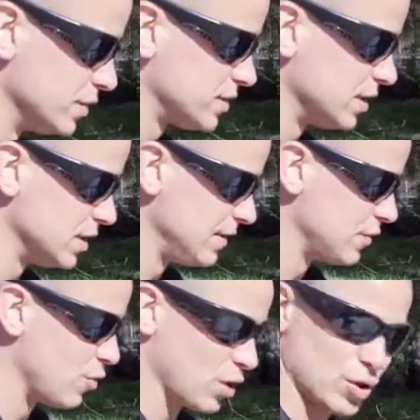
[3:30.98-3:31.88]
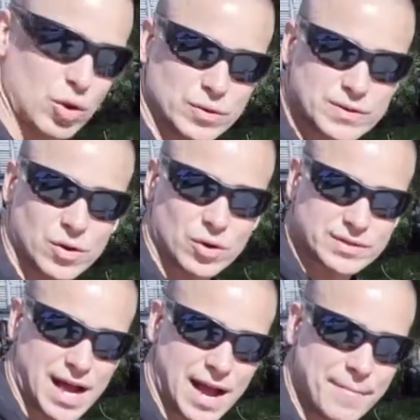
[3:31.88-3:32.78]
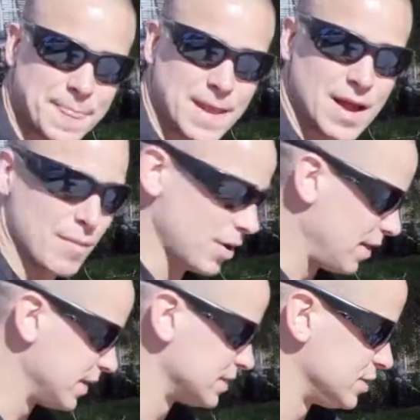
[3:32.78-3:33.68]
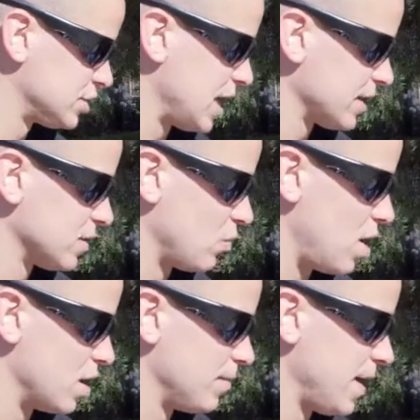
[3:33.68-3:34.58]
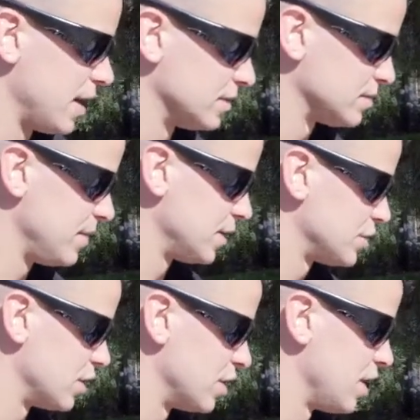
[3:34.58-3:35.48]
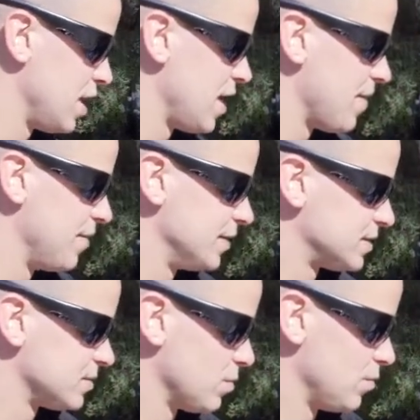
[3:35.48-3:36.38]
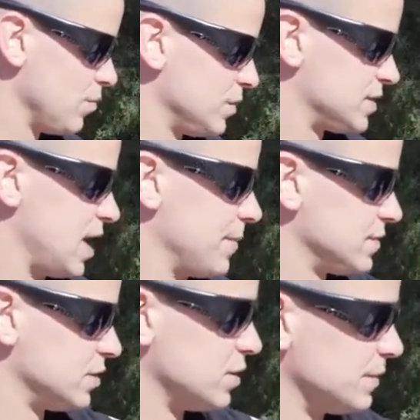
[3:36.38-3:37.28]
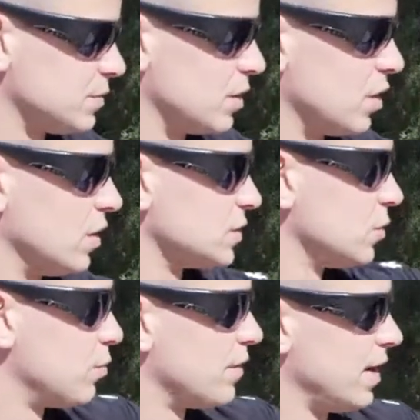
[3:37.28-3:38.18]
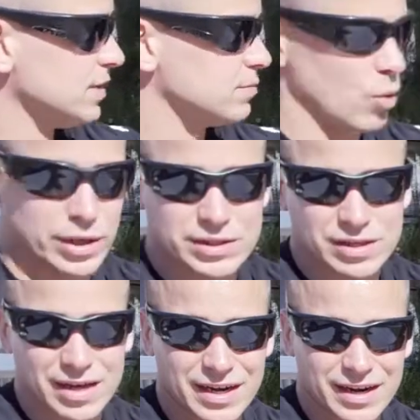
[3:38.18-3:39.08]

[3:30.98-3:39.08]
is to leave the door closed the whole time, but I like to check the water pan, just make sure this stops the drips, but it also provides moisture in